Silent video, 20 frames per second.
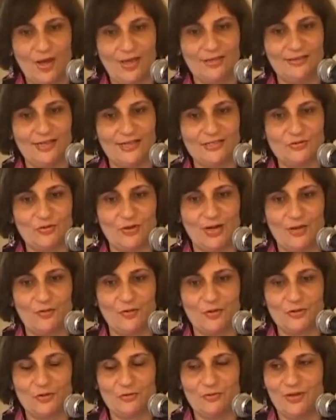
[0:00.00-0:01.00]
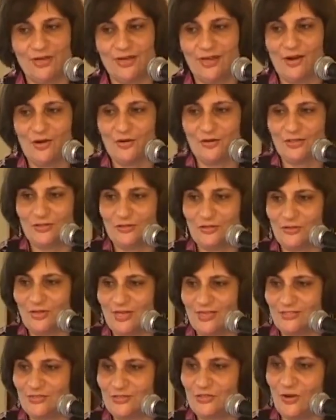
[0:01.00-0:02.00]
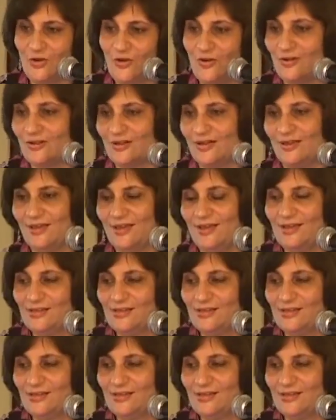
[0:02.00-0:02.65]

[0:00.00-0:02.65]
And that's what I want to bring out in today's talk.